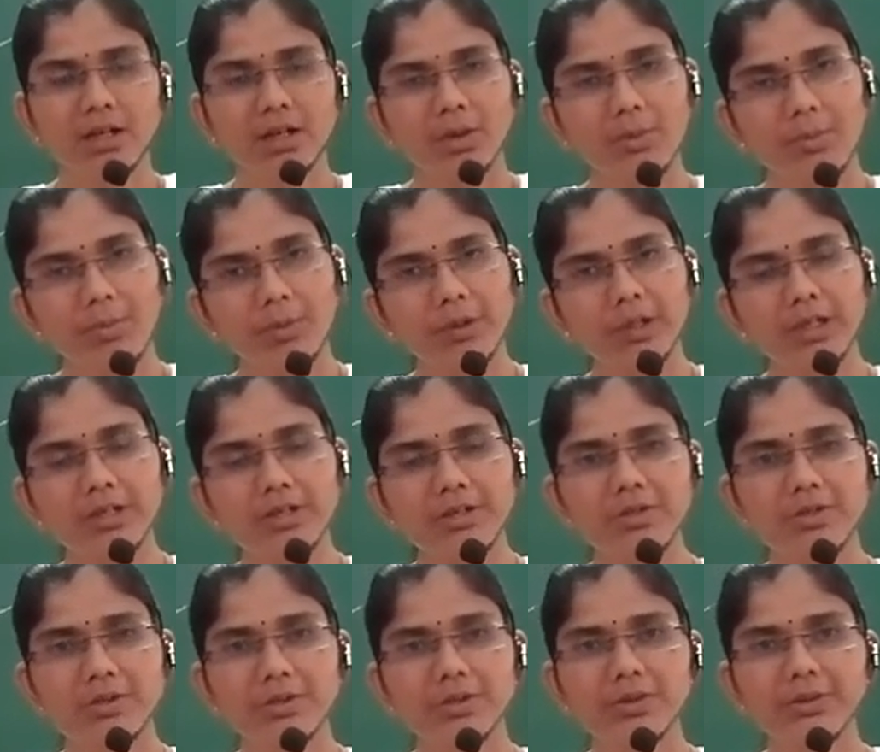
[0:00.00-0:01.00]
a polar
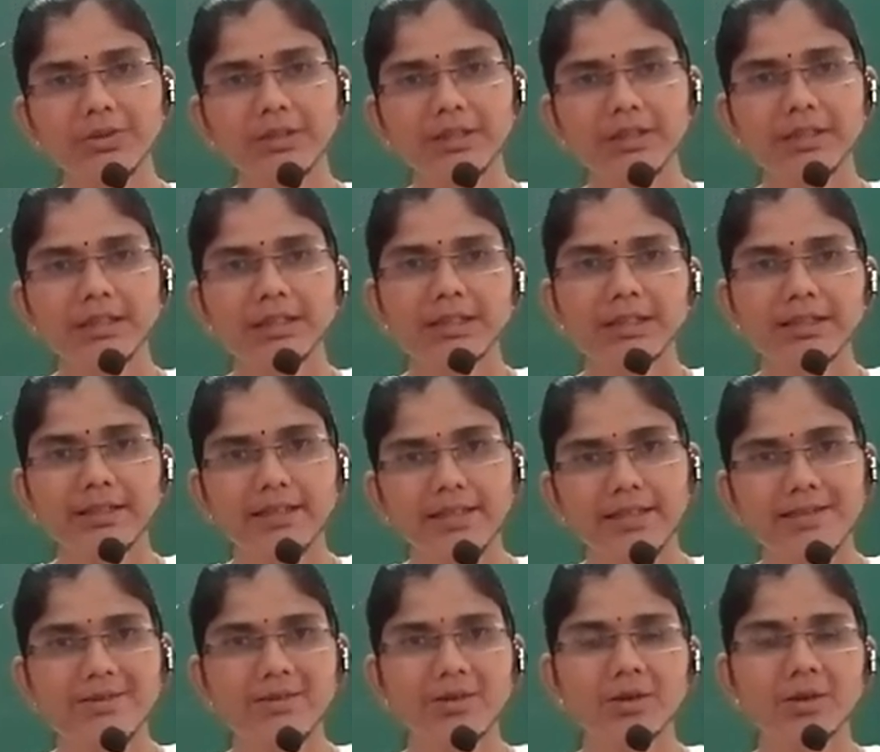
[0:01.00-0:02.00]
solute
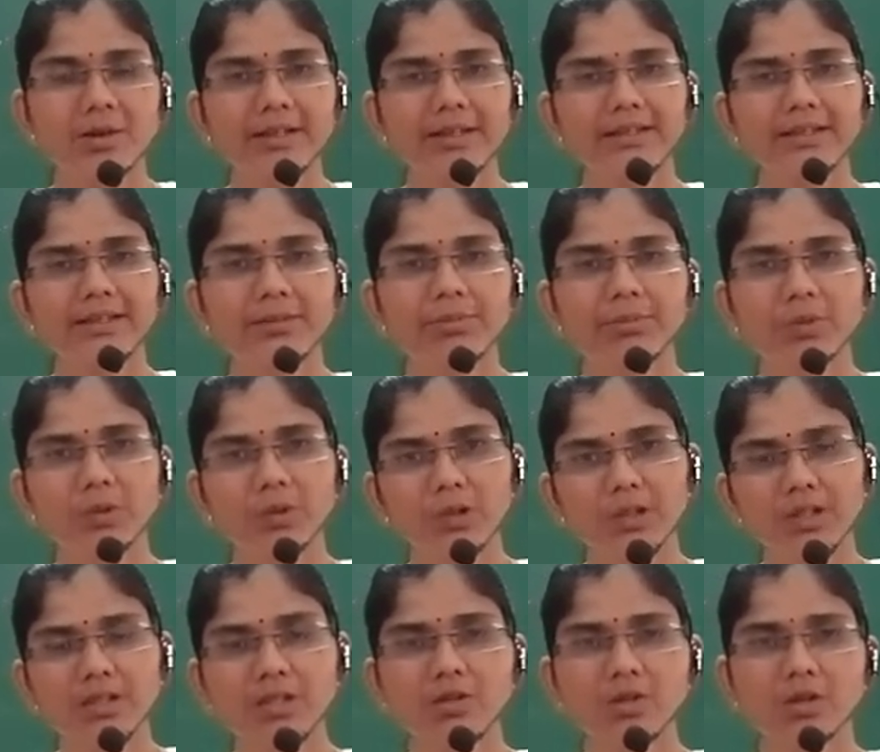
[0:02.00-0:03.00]
dissolved in a
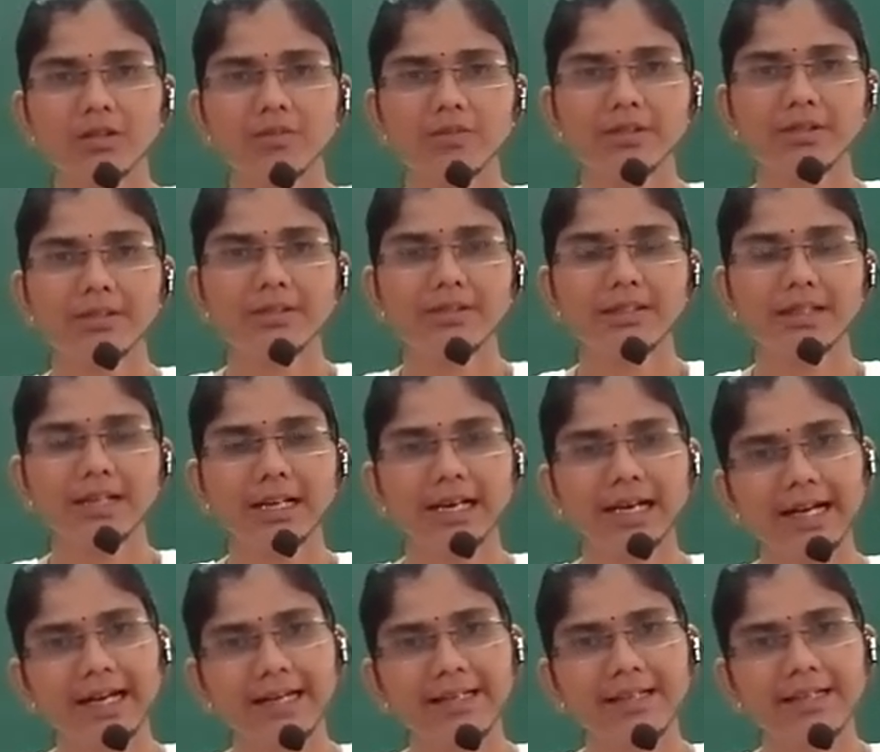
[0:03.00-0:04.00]
polar solvent
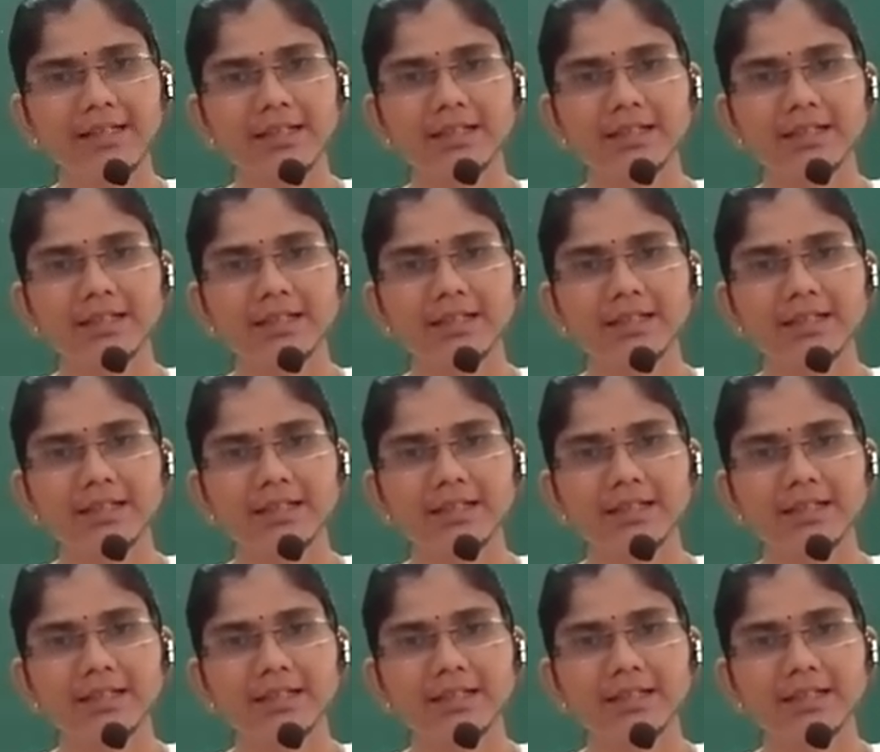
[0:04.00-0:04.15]
and